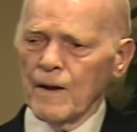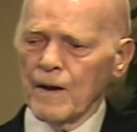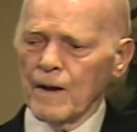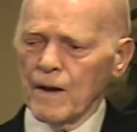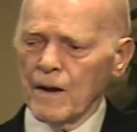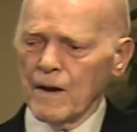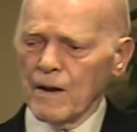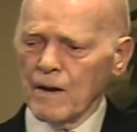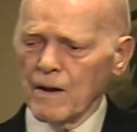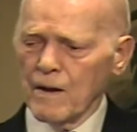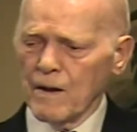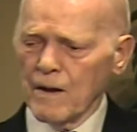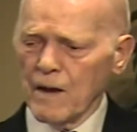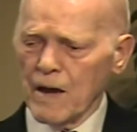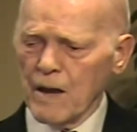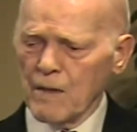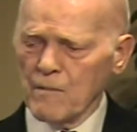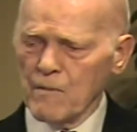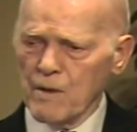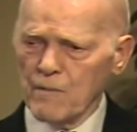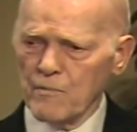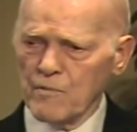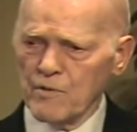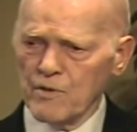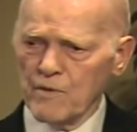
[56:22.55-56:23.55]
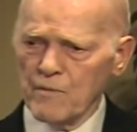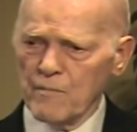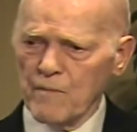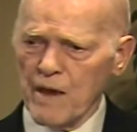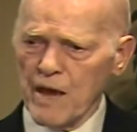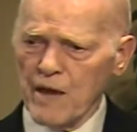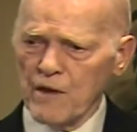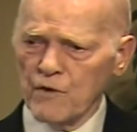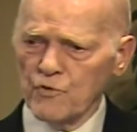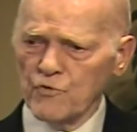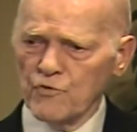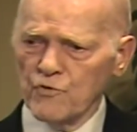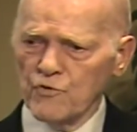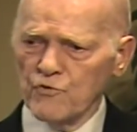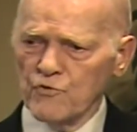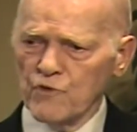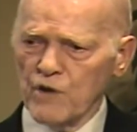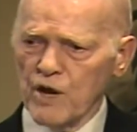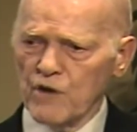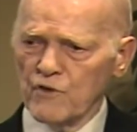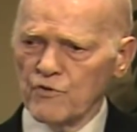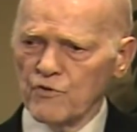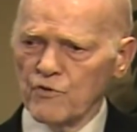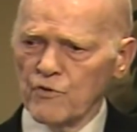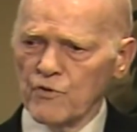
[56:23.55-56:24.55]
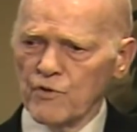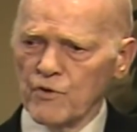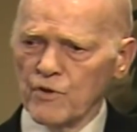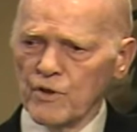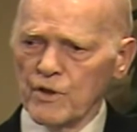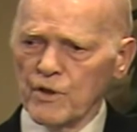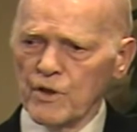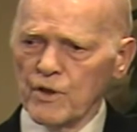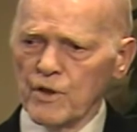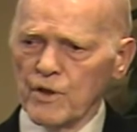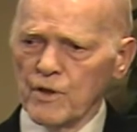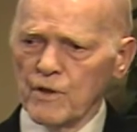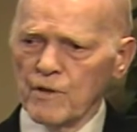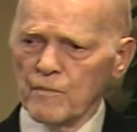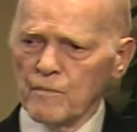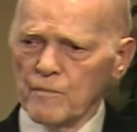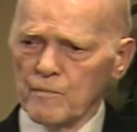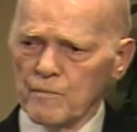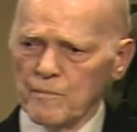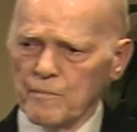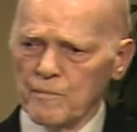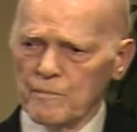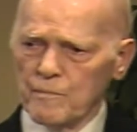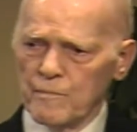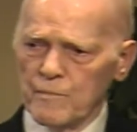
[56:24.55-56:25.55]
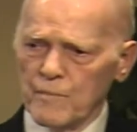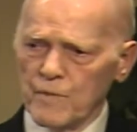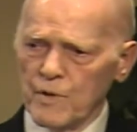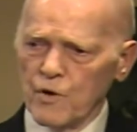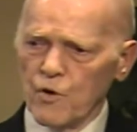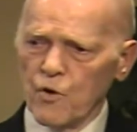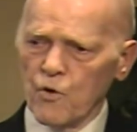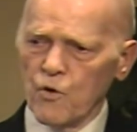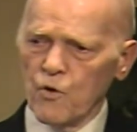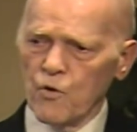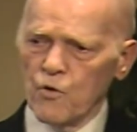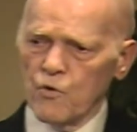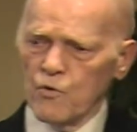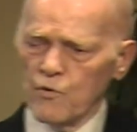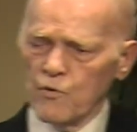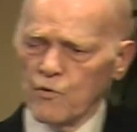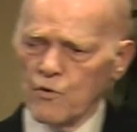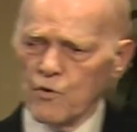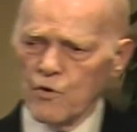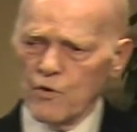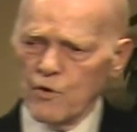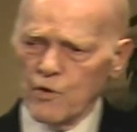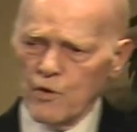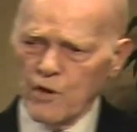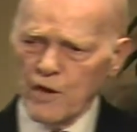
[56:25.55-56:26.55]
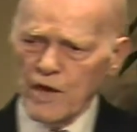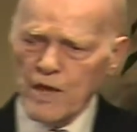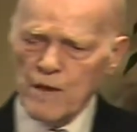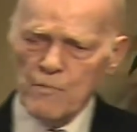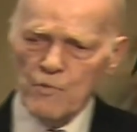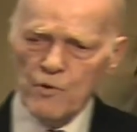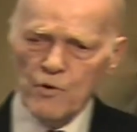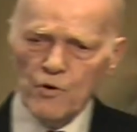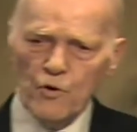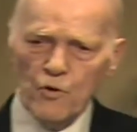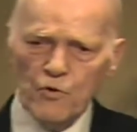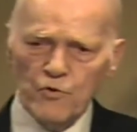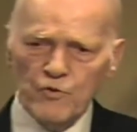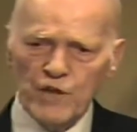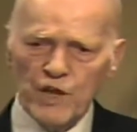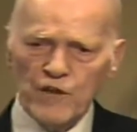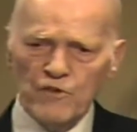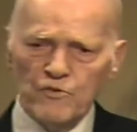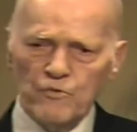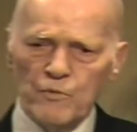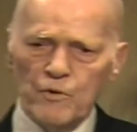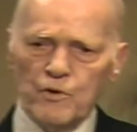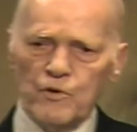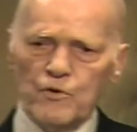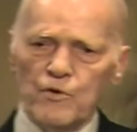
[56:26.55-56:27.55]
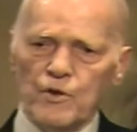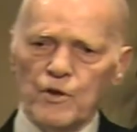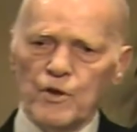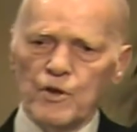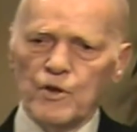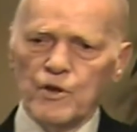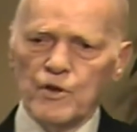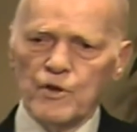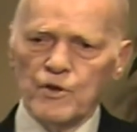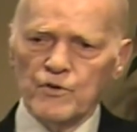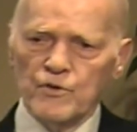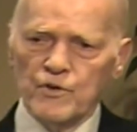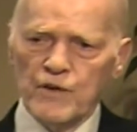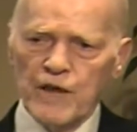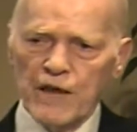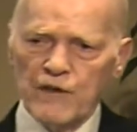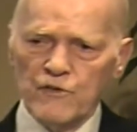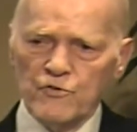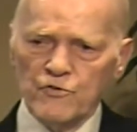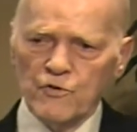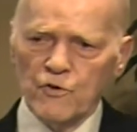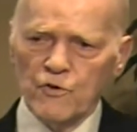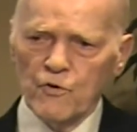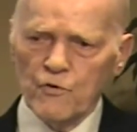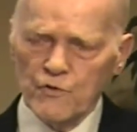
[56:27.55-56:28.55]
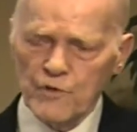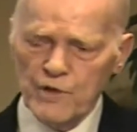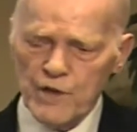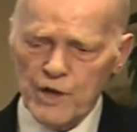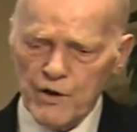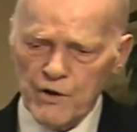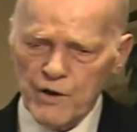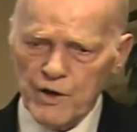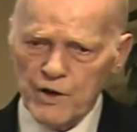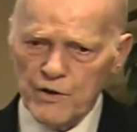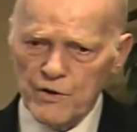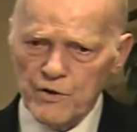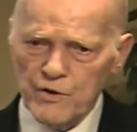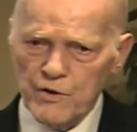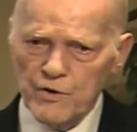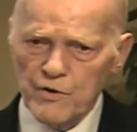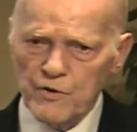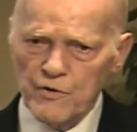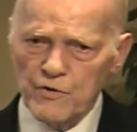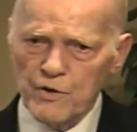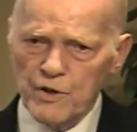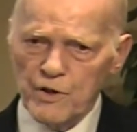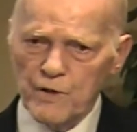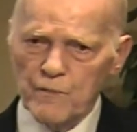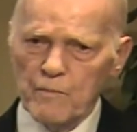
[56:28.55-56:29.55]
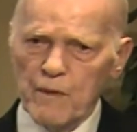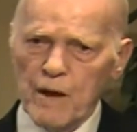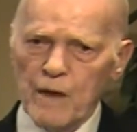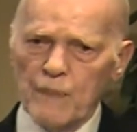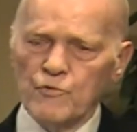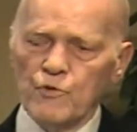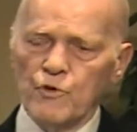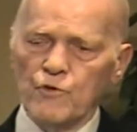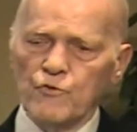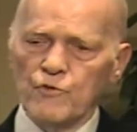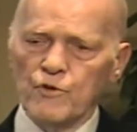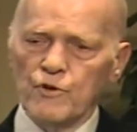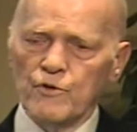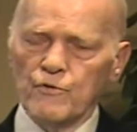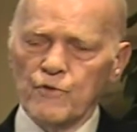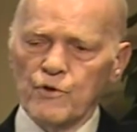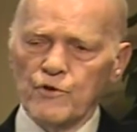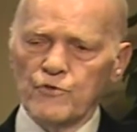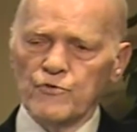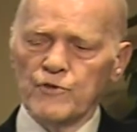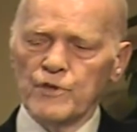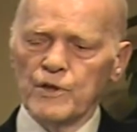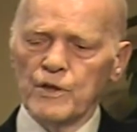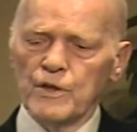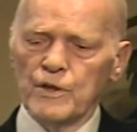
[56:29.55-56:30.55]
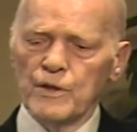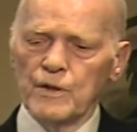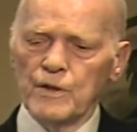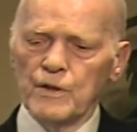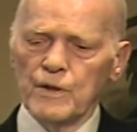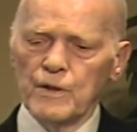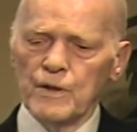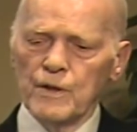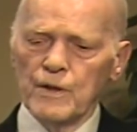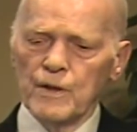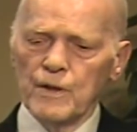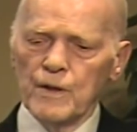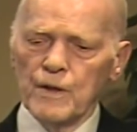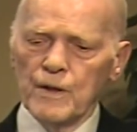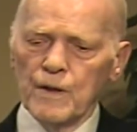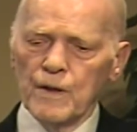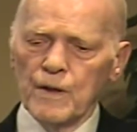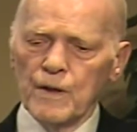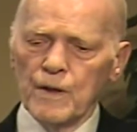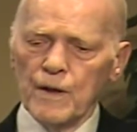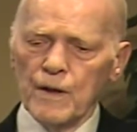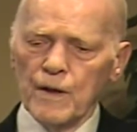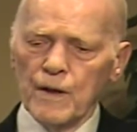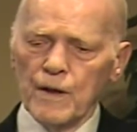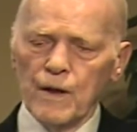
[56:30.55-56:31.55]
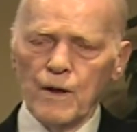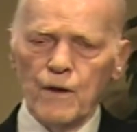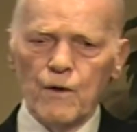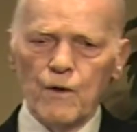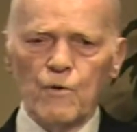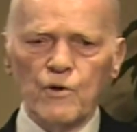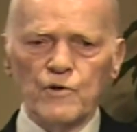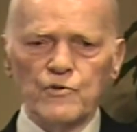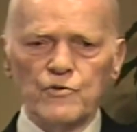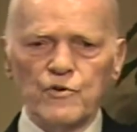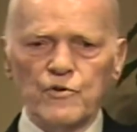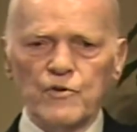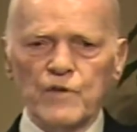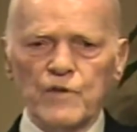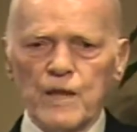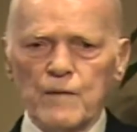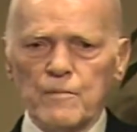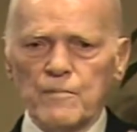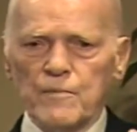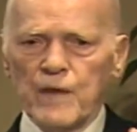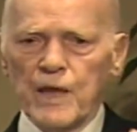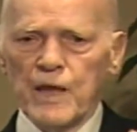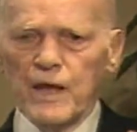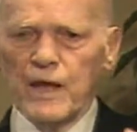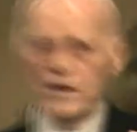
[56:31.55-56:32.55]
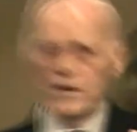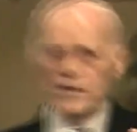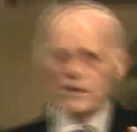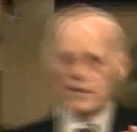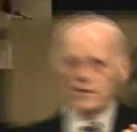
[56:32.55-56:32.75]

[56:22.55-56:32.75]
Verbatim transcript: Uh, I remember the man who's in charge of the, the whole Hebrew and Old Testament text over there in Bob Jones University. Uh, what's his name, Dan?